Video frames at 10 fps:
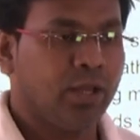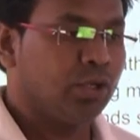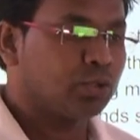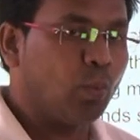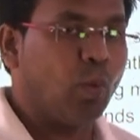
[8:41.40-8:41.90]

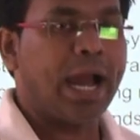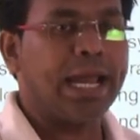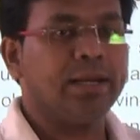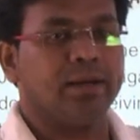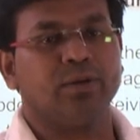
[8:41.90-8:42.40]
So
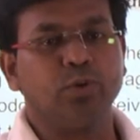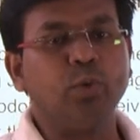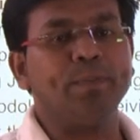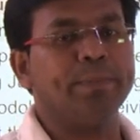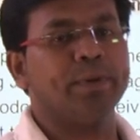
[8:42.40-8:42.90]
why
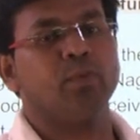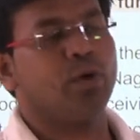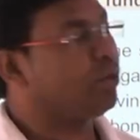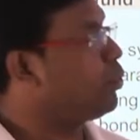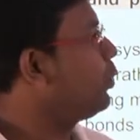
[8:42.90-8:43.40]
do people
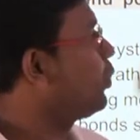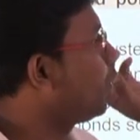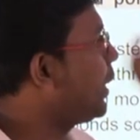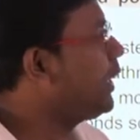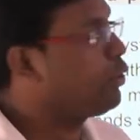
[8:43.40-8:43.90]
want to
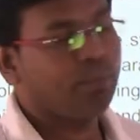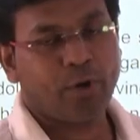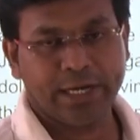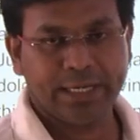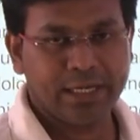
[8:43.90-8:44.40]
donate to
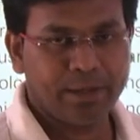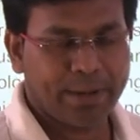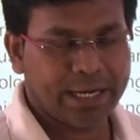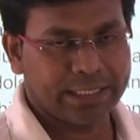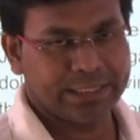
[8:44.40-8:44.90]
political
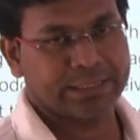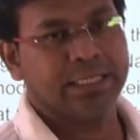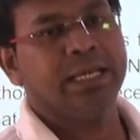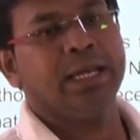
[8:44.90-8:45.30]
parties?